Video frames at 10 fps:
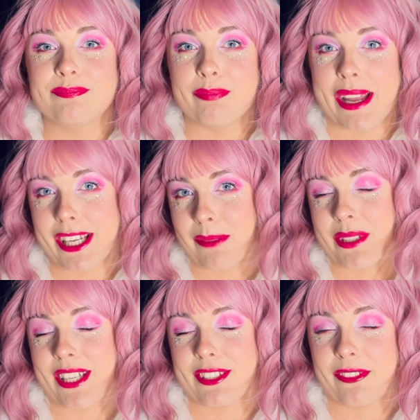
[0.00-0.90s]
makeup
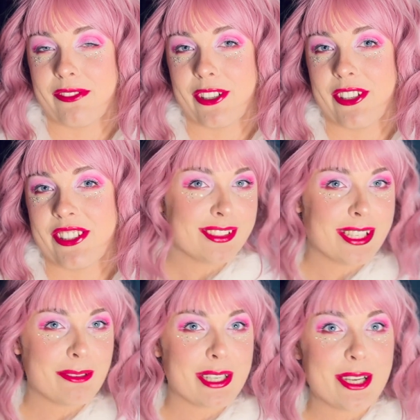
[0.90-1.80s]
test of first. Here
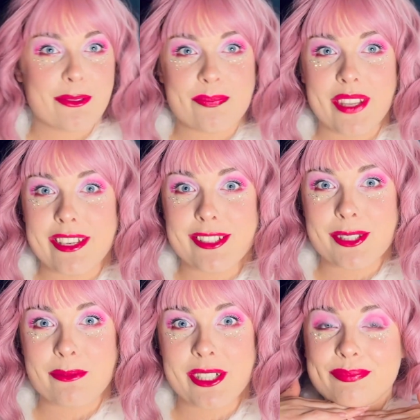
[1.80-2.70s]
we go, Enid's the
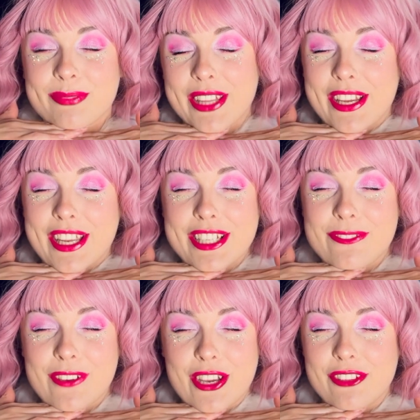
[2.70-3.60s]
winner. Without any
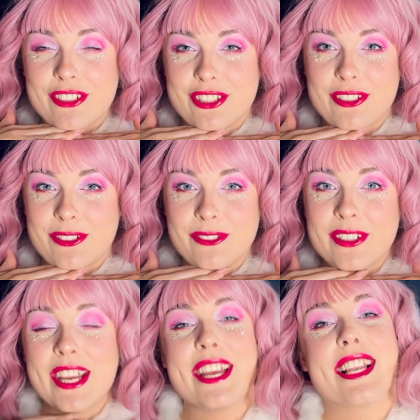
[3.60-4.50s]
further ado,
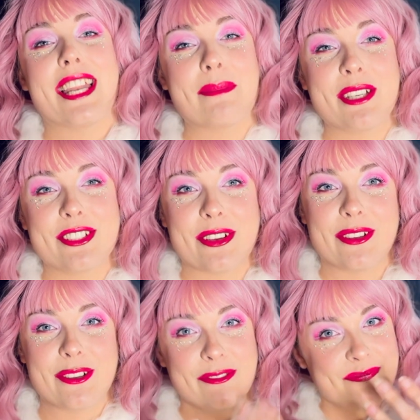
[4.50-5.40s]
let me show
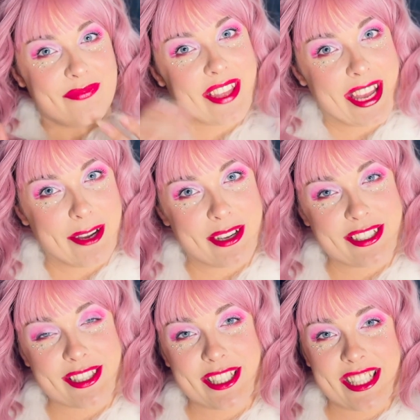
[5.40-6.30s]
you how I did
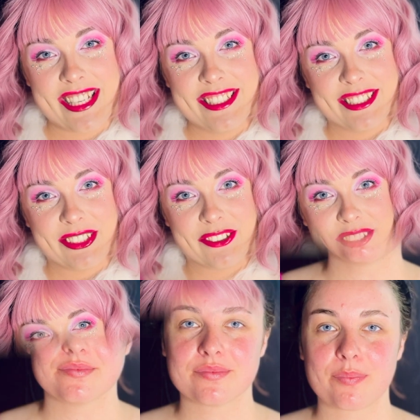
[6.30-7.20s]
this Enid look.
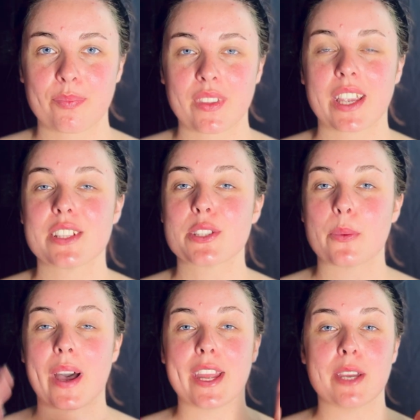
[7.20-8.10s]
So
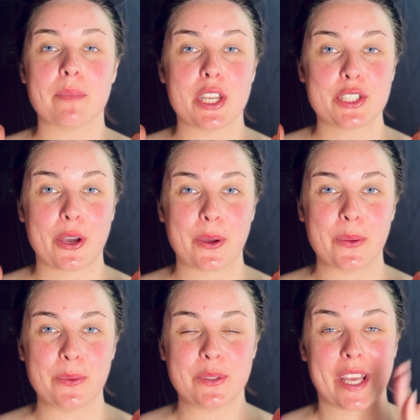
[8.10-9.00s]
I am
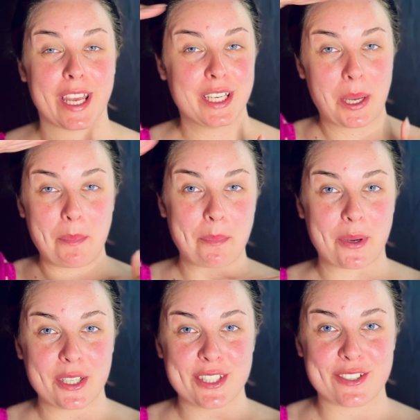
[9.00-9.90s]
toned and
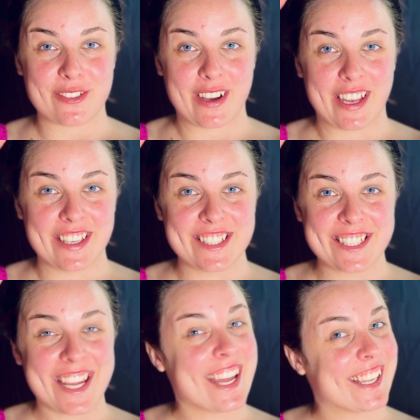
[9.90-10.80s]
moisturized.
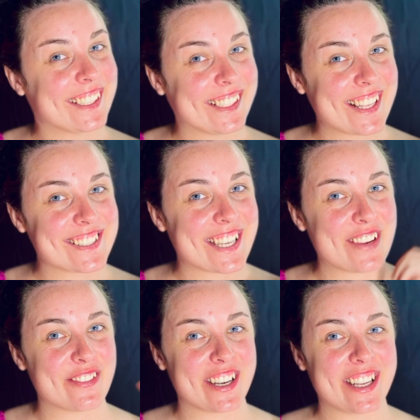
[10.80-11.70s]
Let's get
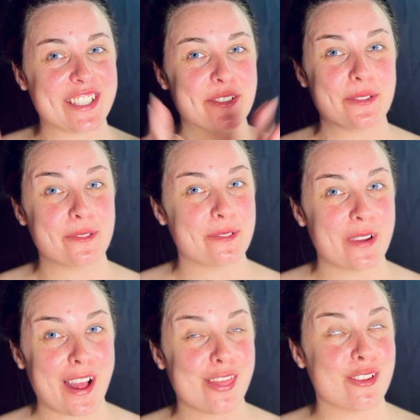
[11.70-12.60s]
ready to do
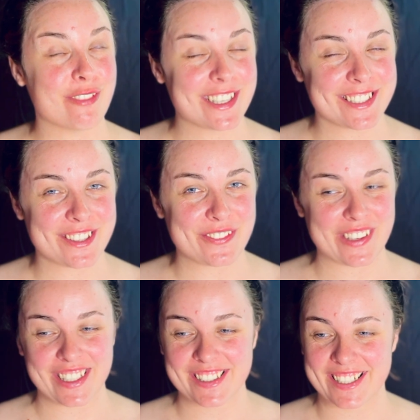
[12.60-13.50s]
the rest of the
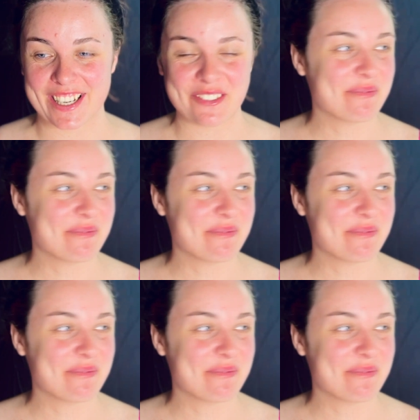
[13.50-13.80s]
face now.